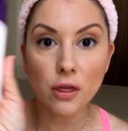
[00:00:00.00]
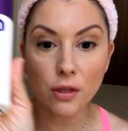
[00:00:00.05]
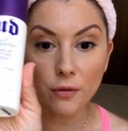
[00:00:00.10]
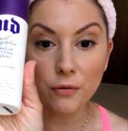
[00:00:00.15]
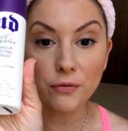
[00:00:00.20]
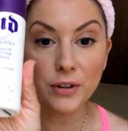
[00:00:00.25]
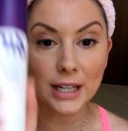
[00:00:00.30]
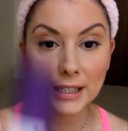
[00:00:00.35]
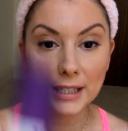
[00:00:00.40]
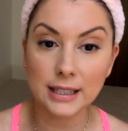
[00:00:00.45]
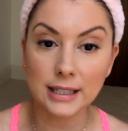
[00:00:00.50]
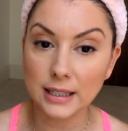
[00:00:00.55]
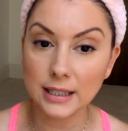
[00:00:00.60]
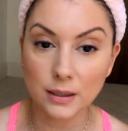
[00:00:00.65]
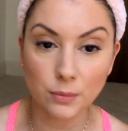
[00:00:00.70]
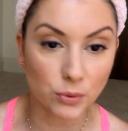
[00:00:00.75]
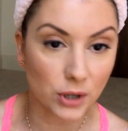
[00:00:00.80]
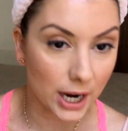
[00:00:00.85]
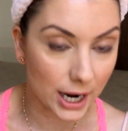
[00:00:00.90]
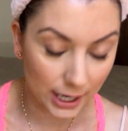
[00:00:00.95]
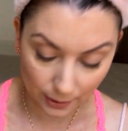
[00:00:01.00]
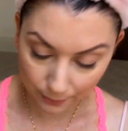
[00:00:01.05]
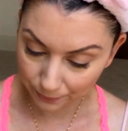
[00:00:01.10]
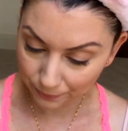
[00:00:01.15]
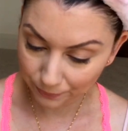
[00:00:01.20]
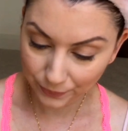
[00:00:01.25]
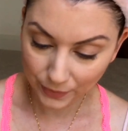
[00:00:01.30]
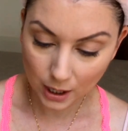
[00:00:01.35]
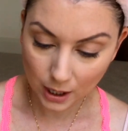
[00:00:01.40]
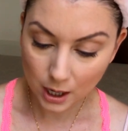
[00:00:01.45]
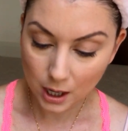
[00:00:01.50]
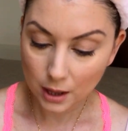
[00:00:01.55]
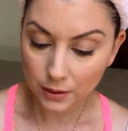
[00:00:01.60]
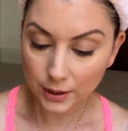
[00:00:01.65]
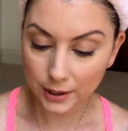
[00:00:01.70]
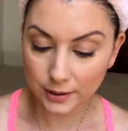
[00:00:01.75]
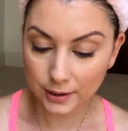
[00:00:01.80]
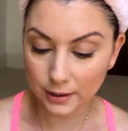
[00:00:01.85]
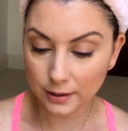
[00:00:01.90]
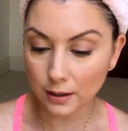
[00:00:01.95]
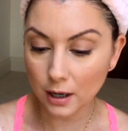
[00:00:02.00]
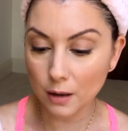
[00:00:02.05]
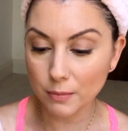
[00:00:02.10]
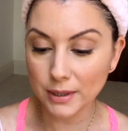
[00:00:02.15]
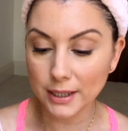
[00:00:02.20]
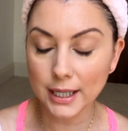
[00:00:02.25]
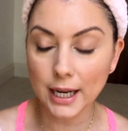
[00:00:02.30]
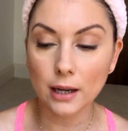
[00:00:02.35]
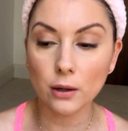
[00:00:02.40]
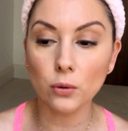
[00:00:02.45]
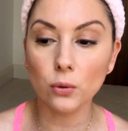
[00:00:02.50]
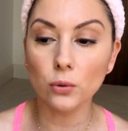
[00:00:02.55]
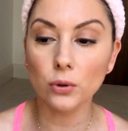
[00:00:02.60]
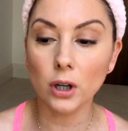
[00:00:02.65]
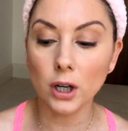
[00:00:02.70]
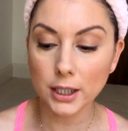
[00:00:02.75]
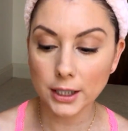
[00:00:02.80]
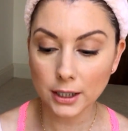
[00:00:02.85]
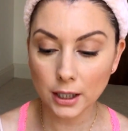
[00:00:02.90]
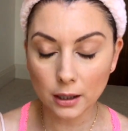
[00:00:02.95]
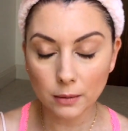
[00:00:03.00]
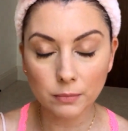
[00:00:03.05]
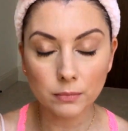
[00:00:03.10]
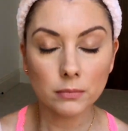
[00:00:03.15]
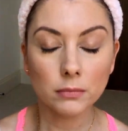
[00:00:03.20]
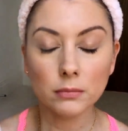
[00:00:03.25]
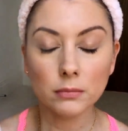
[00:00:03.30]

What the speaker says: the fixing spray. This is Urban Decay All Nighter.